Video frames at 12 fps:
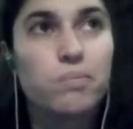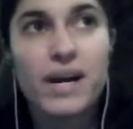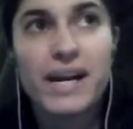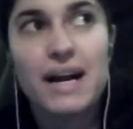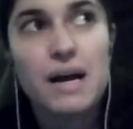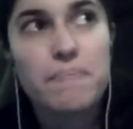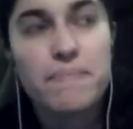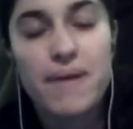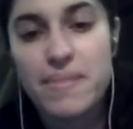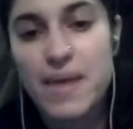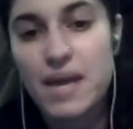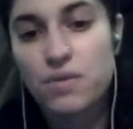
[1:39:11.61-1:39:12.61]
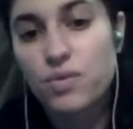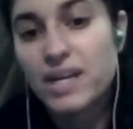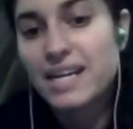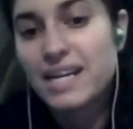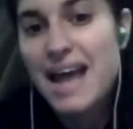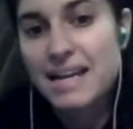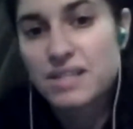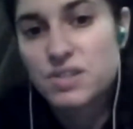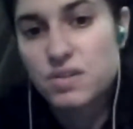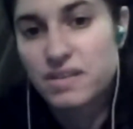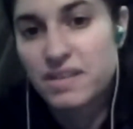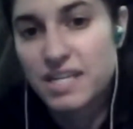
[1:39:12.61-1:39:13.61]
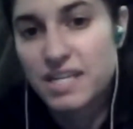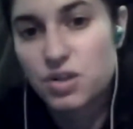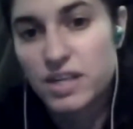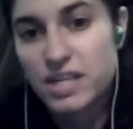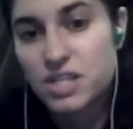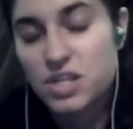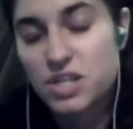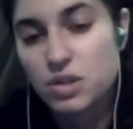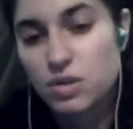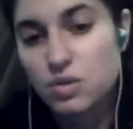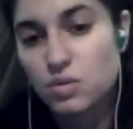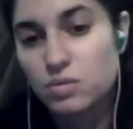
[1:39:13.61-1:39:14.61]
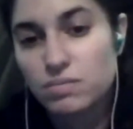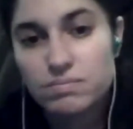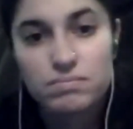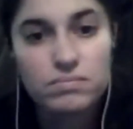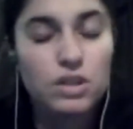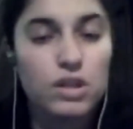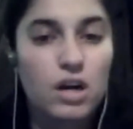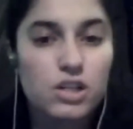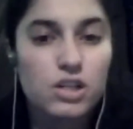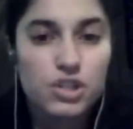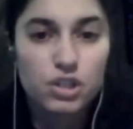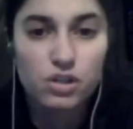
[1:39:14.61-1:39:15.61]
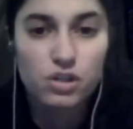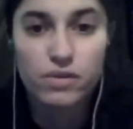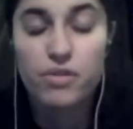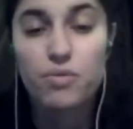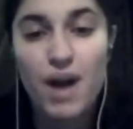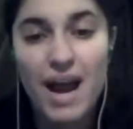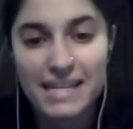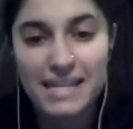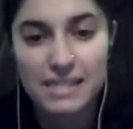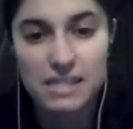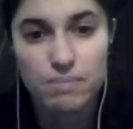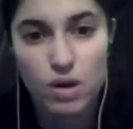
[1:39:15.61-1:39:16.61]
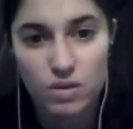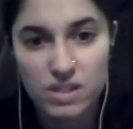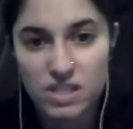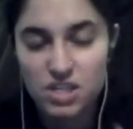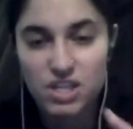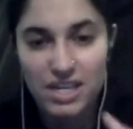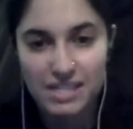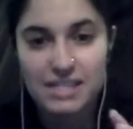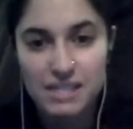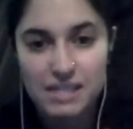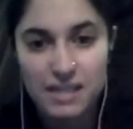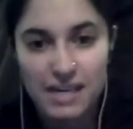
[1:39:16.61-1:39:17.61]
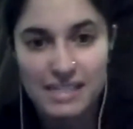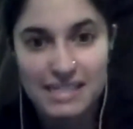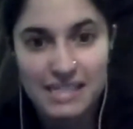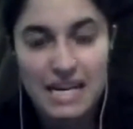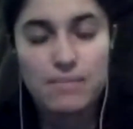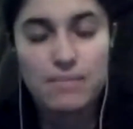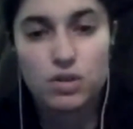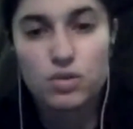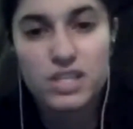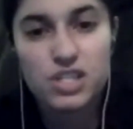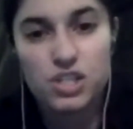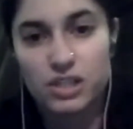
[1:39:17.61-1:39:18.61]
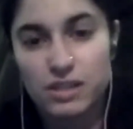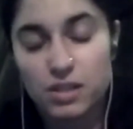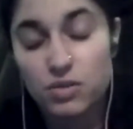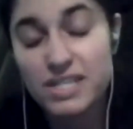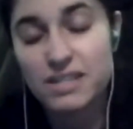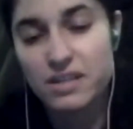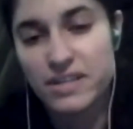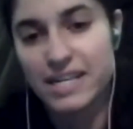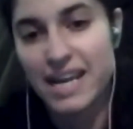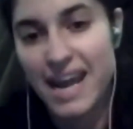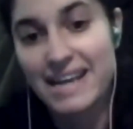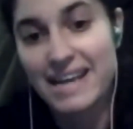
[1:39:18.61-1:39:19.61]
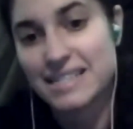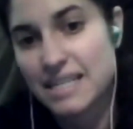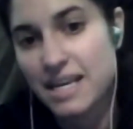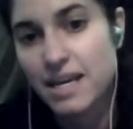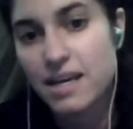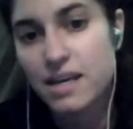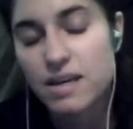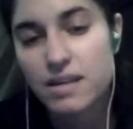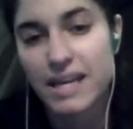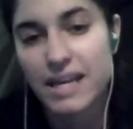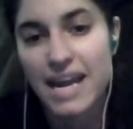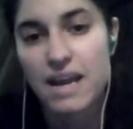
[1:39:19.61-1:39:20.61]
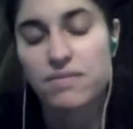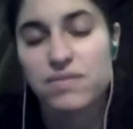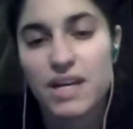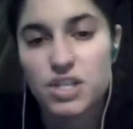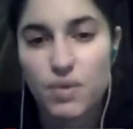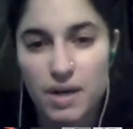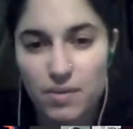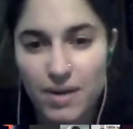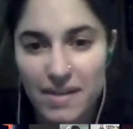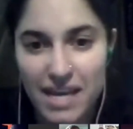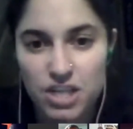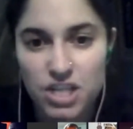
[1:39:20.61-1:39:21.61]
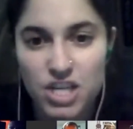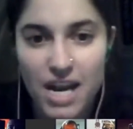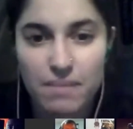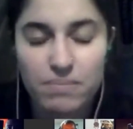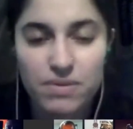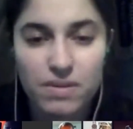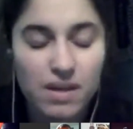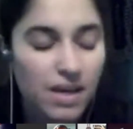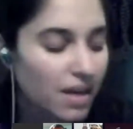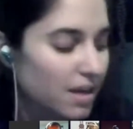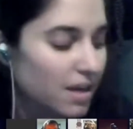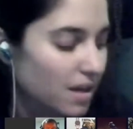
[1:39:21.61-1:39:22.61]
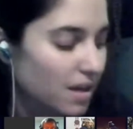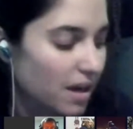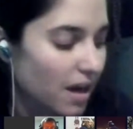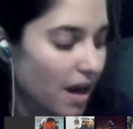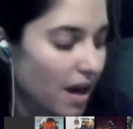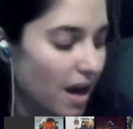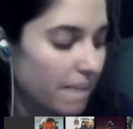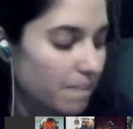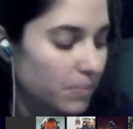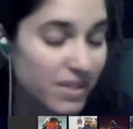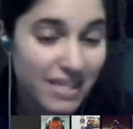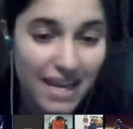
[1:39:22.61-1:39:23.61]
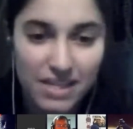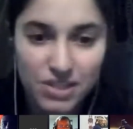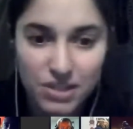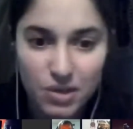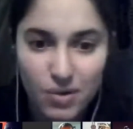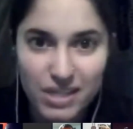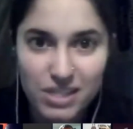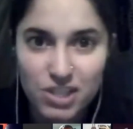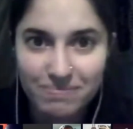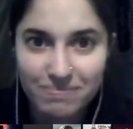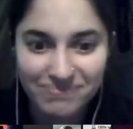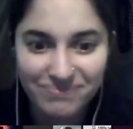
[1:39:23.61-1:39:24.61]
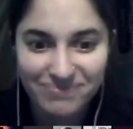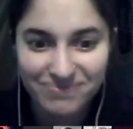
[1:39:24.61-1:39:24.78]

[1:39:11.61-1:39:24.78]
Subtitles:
break up and then reconnect so that they turn into larger threads as opposed to just a stable crystal that can't fluctuate around that shape. Does that answer your question?